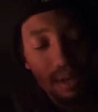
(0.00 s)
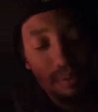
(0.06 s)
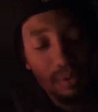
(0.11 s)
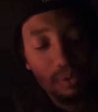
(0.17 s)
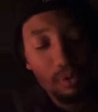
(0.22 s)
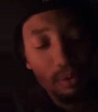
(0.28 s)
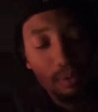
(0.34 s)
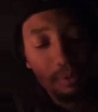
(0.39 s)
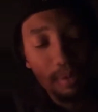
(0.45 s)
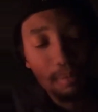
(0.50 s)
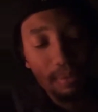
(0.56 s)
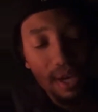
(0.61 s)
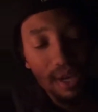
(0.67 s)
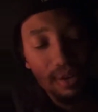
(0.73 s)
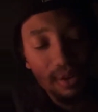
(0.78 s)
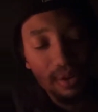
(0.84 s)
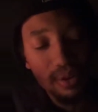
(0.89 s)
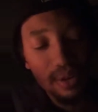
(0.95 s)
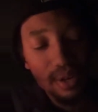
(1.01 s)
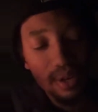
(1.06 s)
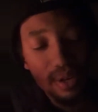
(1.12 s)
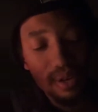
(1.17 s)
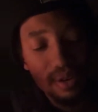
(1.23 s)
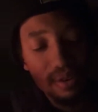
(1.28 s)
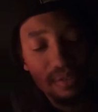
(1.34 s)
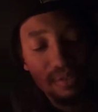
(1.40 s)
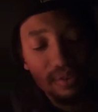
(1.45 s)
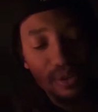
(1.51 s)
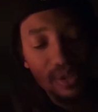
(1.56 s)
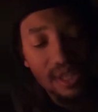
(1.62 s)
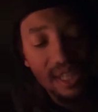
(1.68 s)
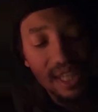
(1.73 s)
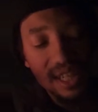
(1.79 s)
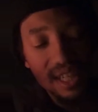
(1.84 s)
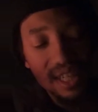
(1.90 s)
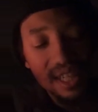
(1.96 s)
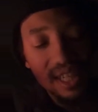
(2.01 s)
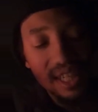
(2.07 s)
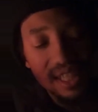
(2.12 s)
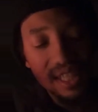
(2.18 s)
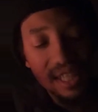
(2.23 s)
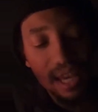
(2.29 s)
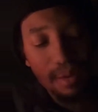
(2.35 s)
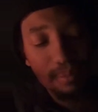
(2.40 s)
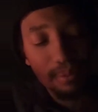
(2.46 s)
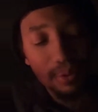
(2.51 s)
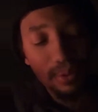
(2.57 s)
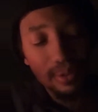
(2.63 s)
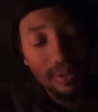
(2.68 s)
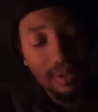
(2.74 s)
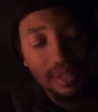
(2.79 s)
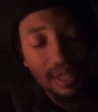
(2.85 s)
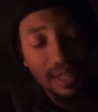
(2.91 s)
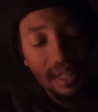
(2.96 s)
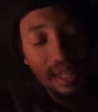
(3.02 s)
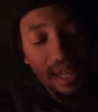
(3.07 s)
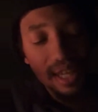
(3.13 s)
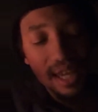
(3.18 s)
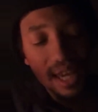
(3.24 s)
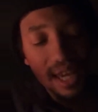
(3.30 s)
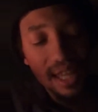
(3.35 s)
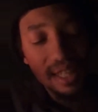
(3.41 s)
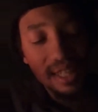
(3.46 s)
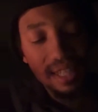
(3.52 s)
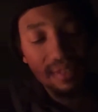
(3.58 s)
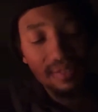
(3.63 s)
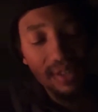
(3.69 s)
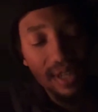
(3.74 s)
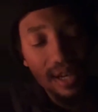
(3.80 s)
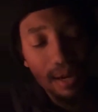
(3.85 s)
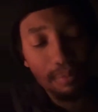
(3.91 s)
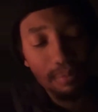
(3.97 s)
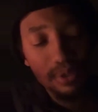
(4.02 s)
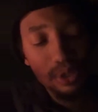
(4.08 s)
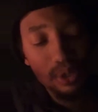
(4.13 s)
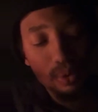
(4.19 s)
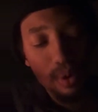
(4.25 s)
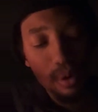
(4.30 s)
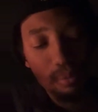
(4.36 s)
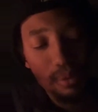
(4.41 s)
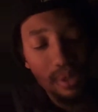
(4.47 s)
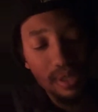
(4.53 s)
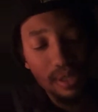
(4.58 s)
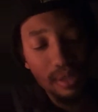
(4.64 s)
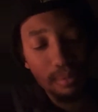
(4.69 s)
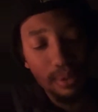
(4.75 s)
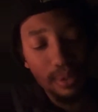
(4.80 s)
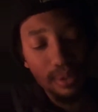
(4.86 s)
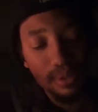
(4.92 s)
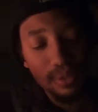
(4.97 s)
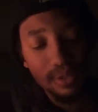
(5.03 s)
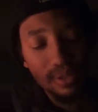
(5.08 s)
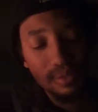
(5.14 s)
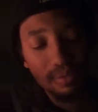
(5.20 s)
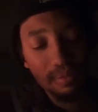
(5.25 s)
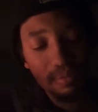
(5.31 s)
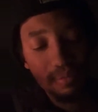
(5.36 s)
We will be better for setting an example and living up to our principles.